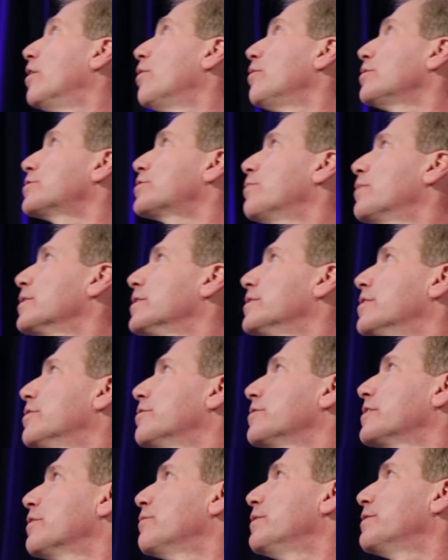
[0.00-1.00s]
Also want to
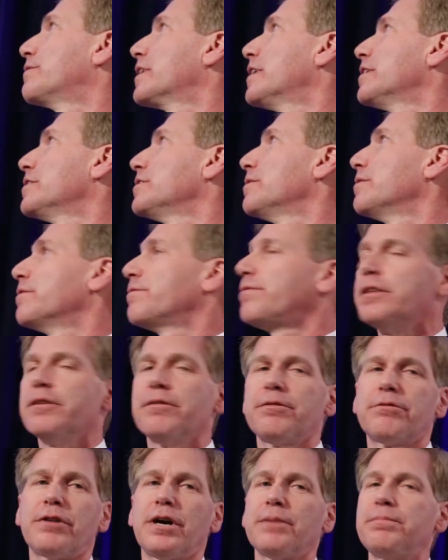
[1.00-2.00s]
note that we've gotten
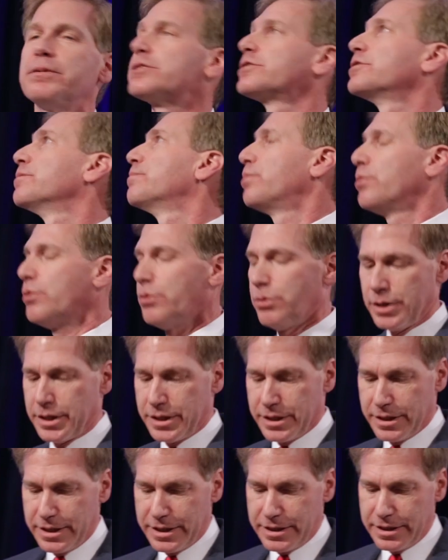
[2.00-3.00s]
philanthropic
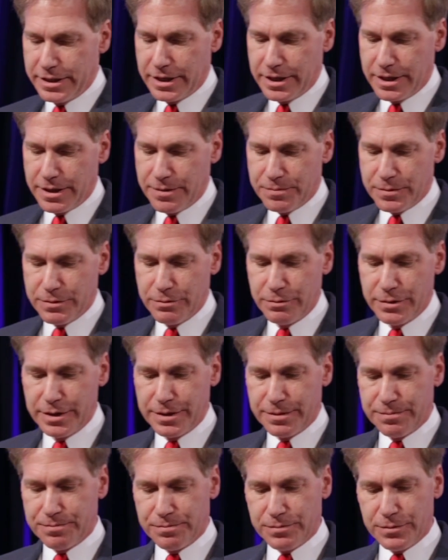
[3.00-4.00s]
support. We've
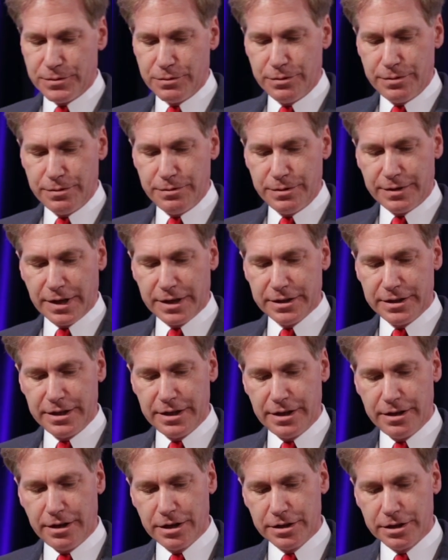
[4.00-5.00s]
gotten
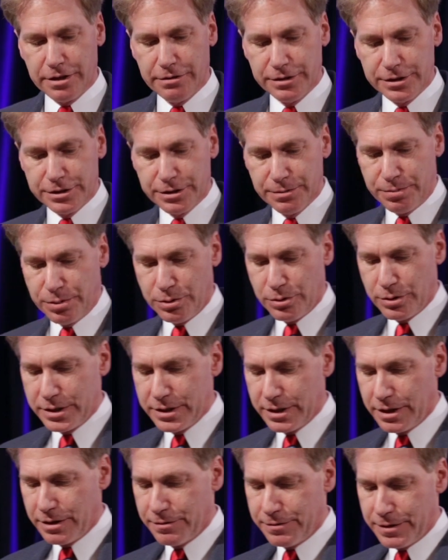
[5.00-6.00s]
the ongoing
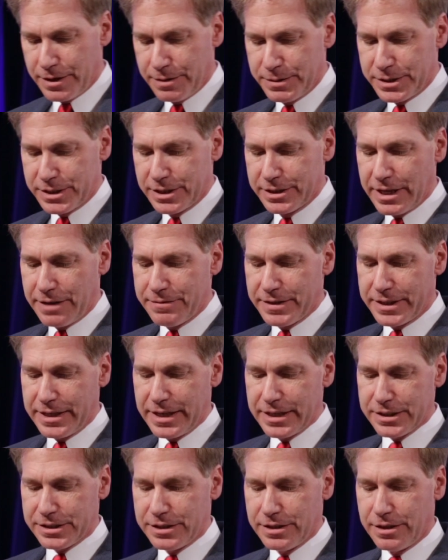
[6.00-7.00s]
support of Mr. David
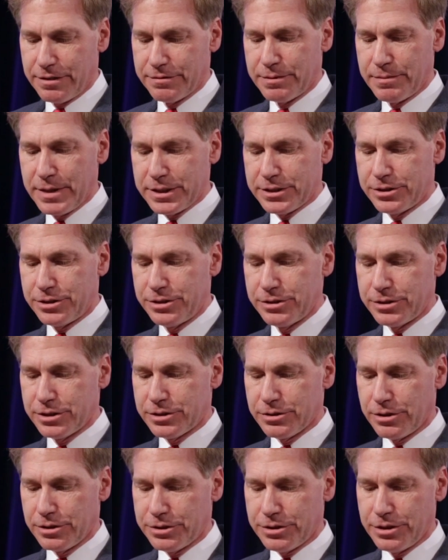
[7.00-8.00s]
Kessler of the
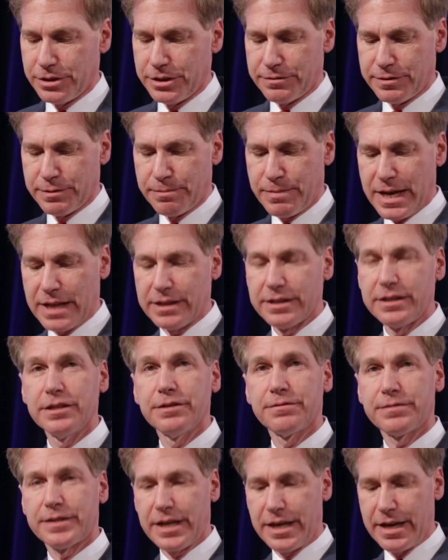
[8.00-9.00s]
Massachusetts Alternative and
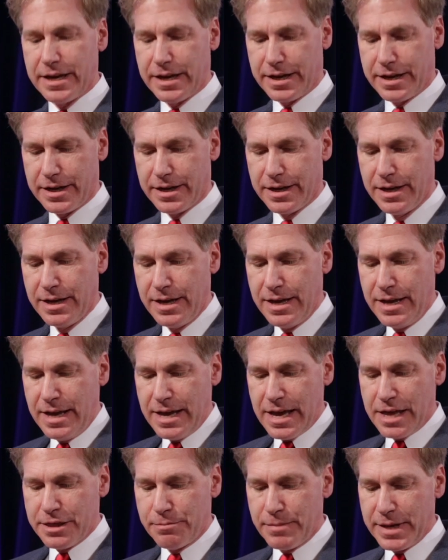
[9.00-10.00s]
Palliative Care.
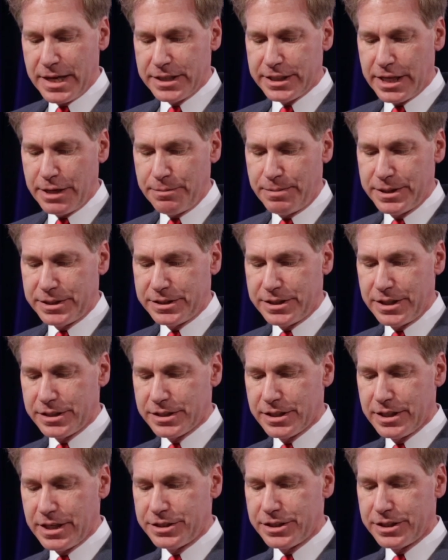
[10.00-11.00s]
And the Mass APC
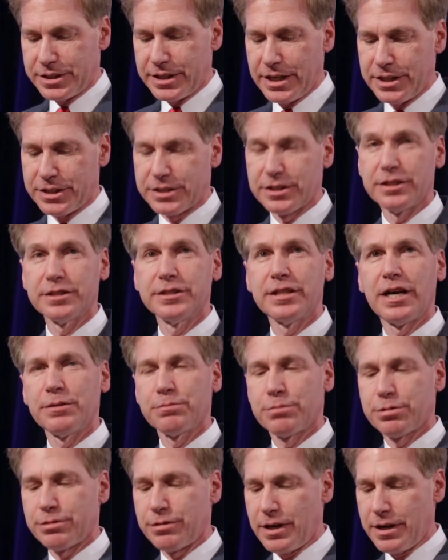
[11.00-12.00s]
is an educational
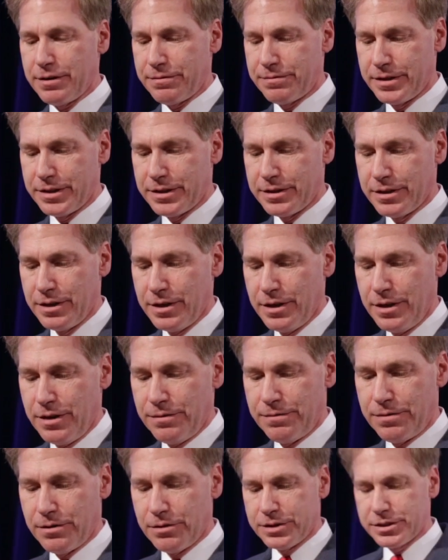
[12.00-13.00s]
nonprofit
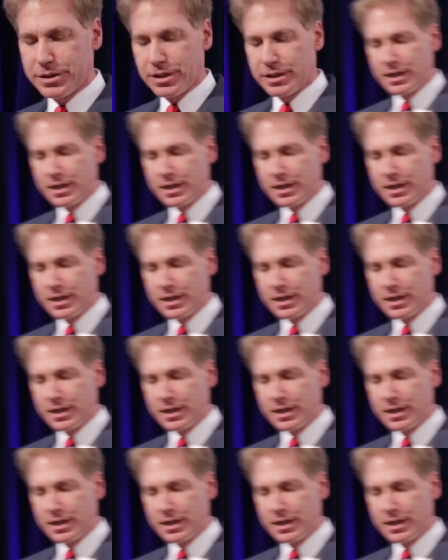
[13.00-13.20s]
focused